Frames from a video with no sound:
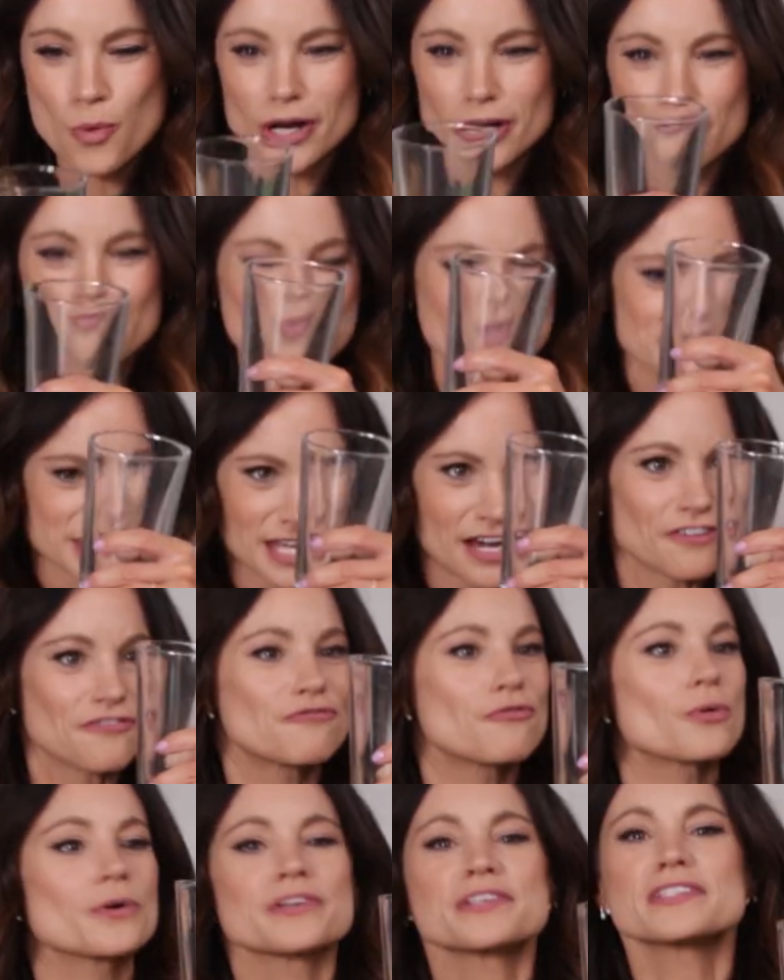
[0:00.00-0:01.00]
Where was
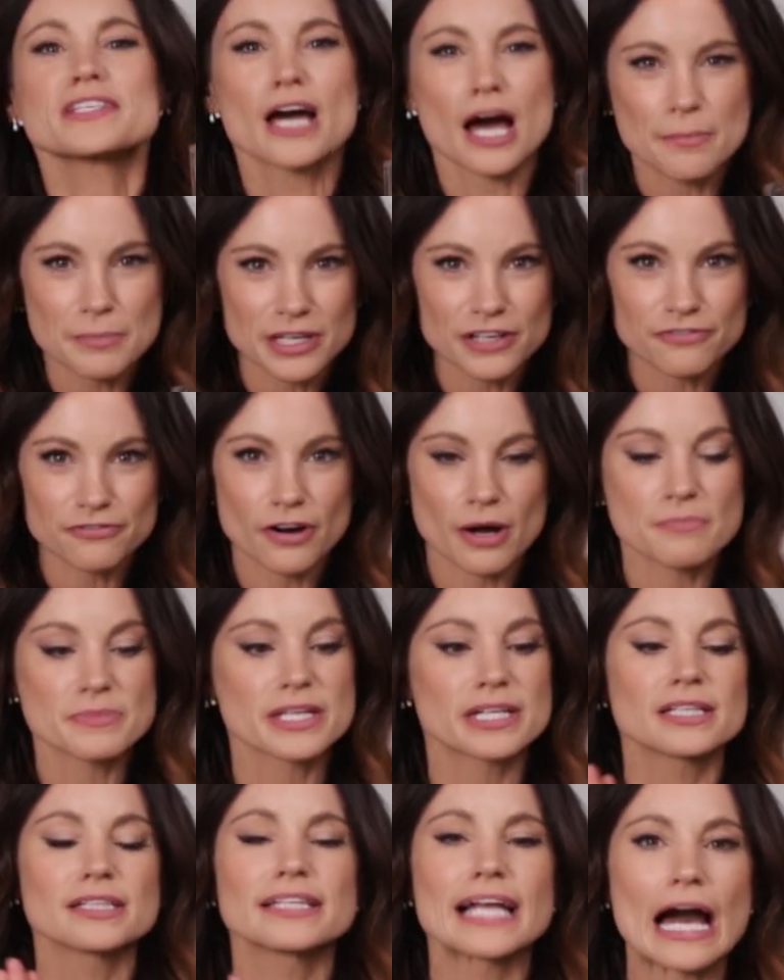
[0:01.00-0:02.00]
that force coming
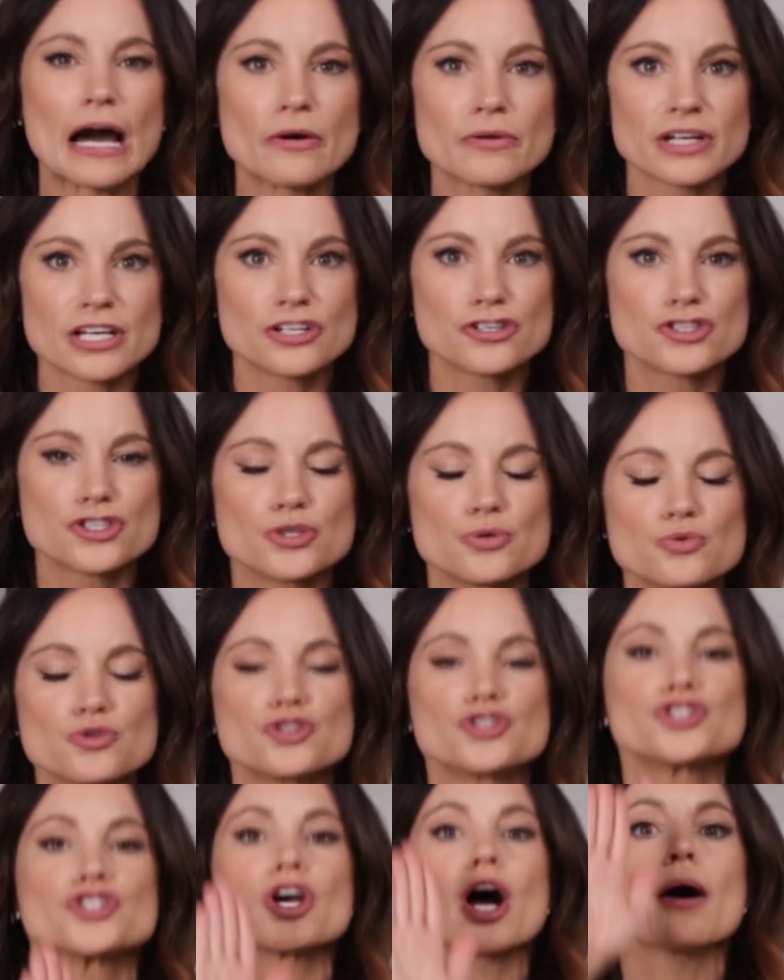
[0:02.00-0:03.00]
from that allowed it to
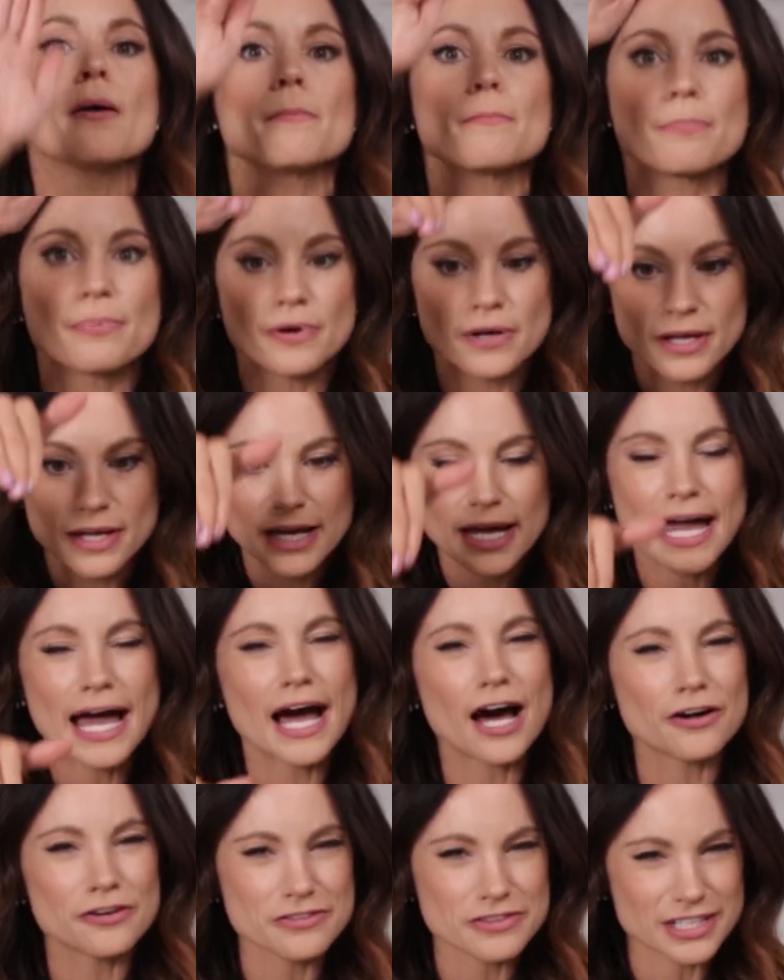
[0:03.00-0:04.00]
jump
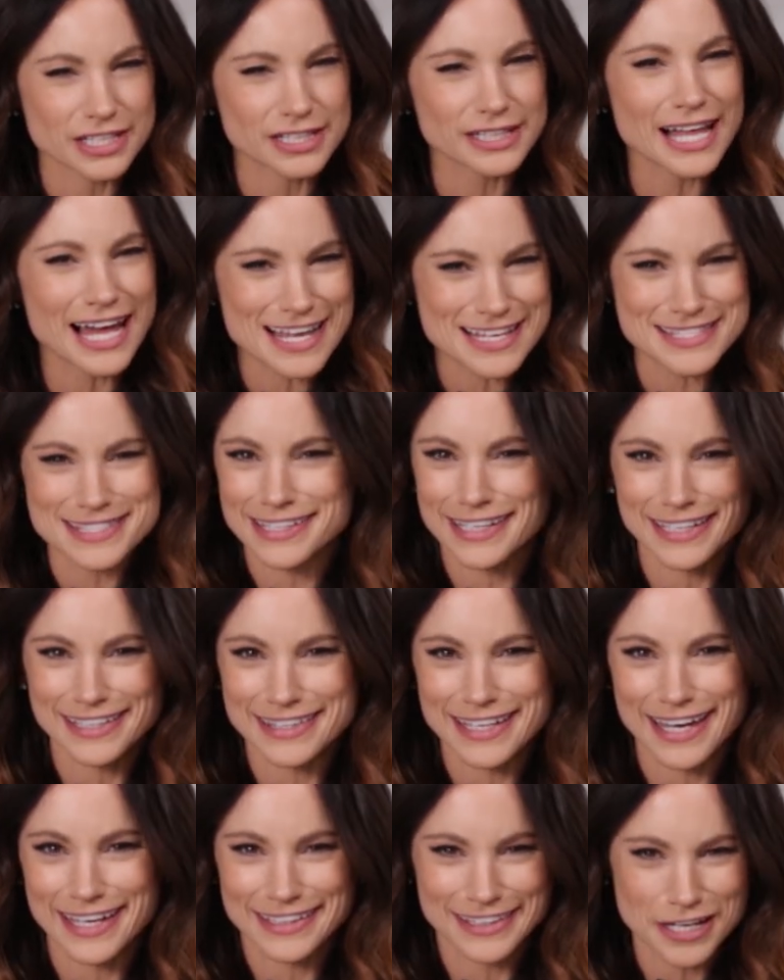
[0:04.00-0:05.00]
out of the glass
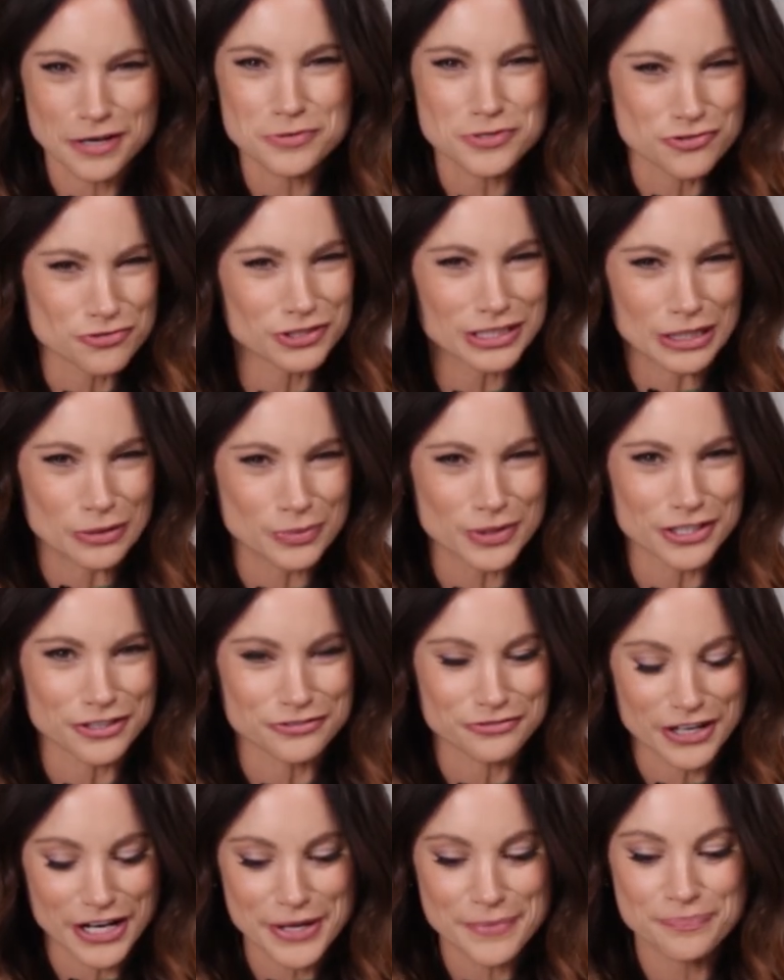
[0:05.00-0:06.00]
like that. That was really
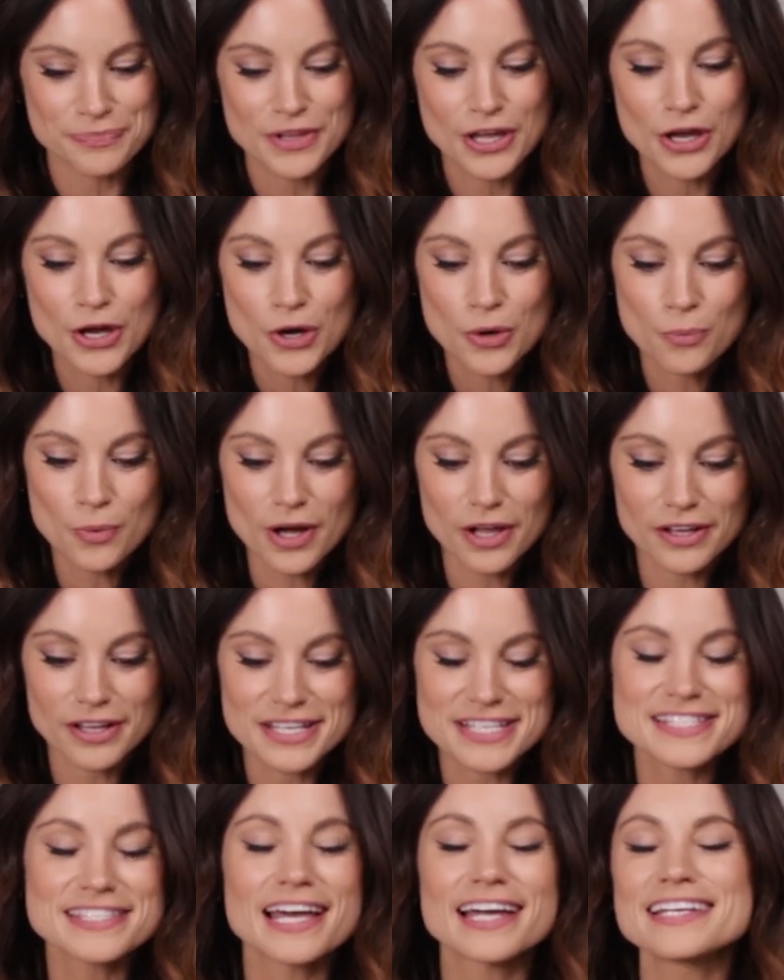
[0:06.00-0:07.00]
weird, right?
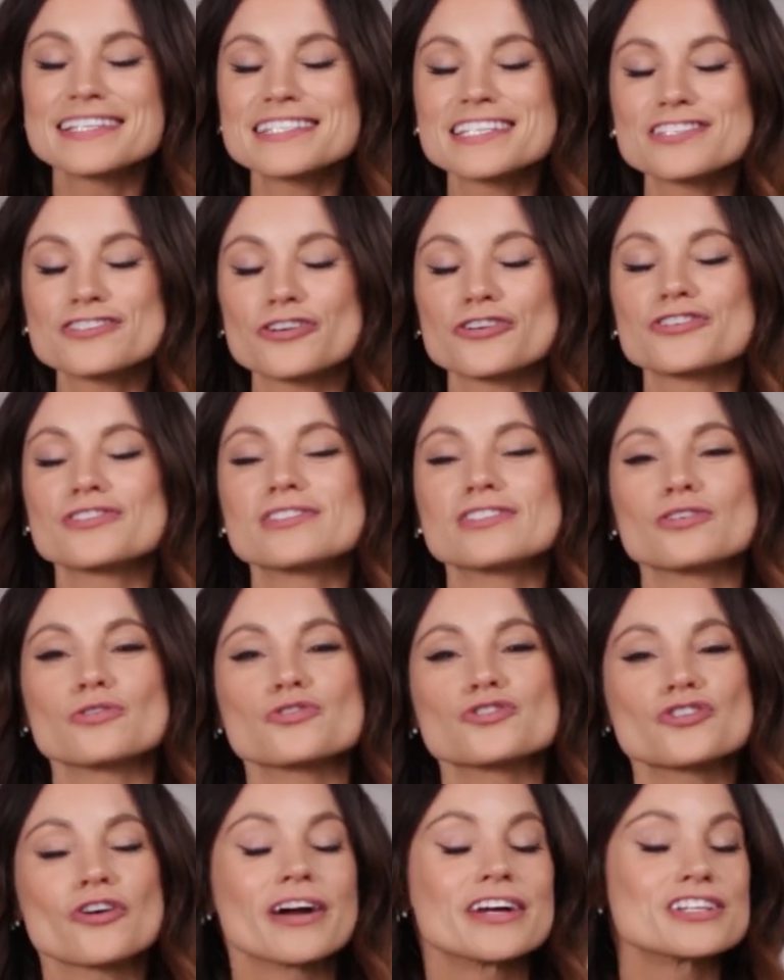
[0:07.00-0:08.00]
Well, scientists are
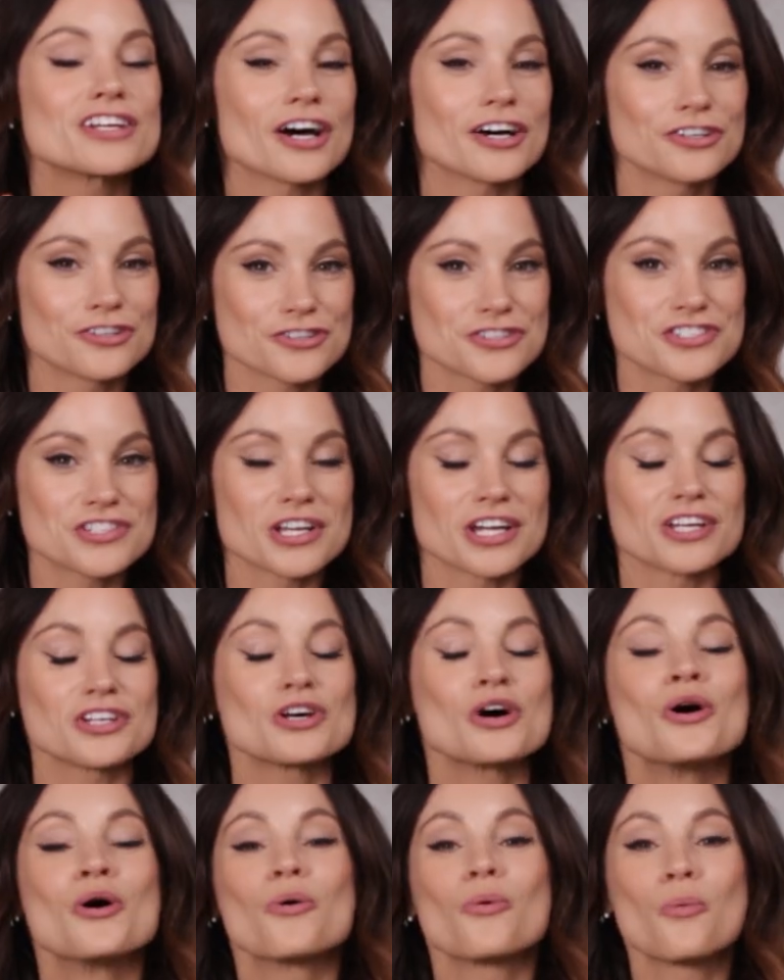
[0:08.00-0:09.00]
still trying to
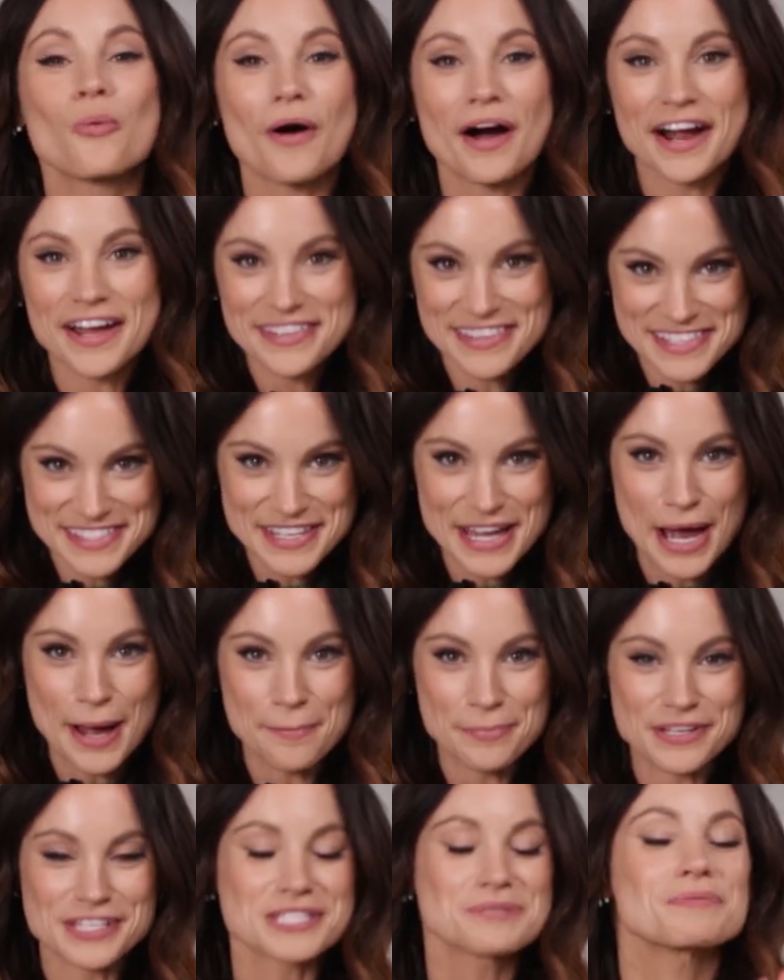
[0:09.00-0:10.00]
understand why this
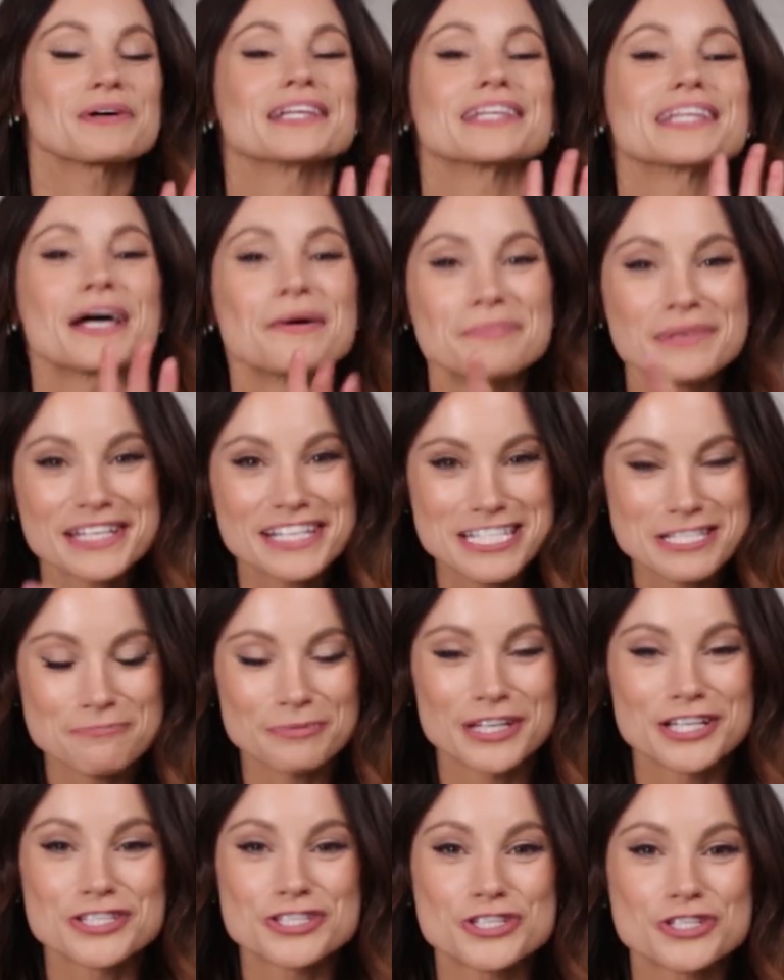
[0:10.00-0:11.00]
happens, but let me
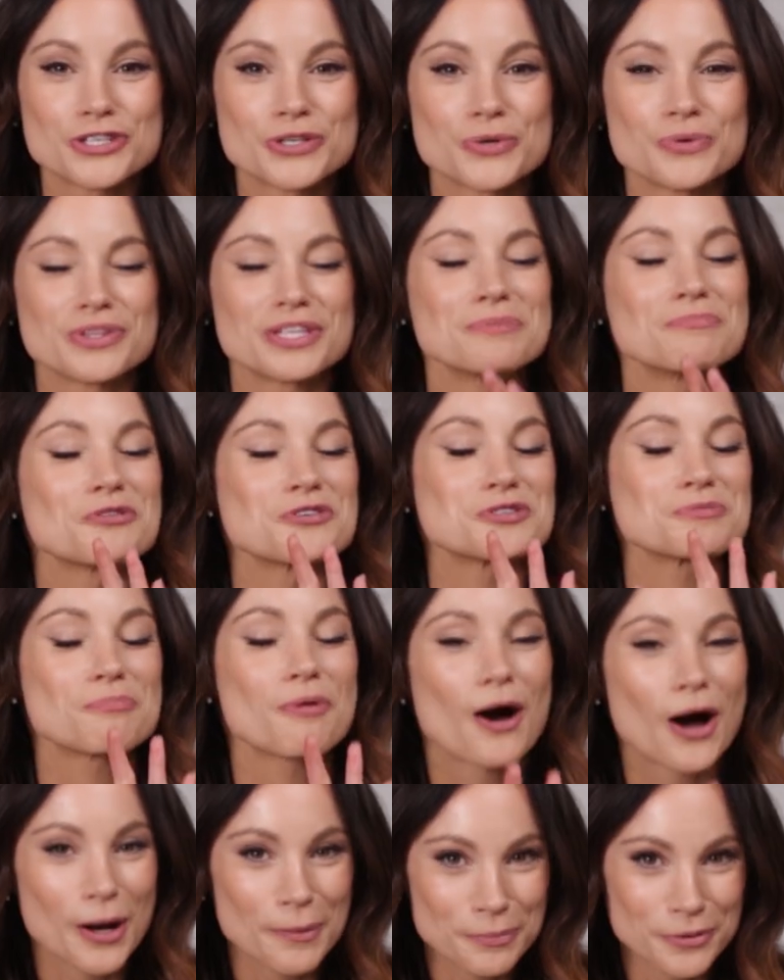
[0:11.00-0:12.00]
explain to you the
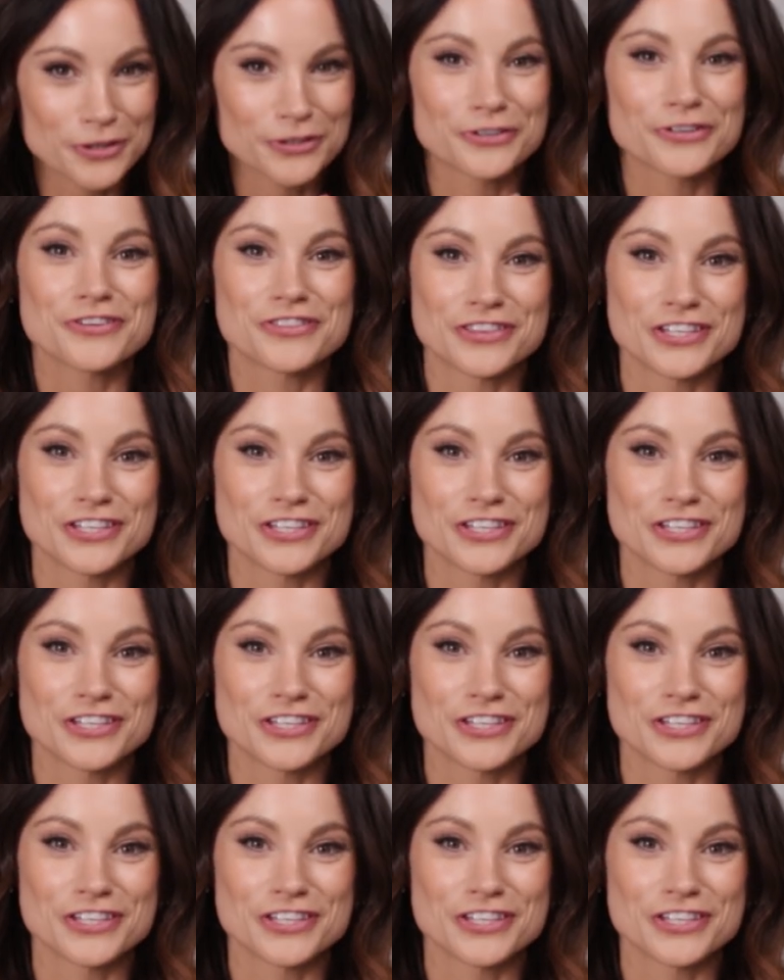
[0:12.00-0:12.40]
most popular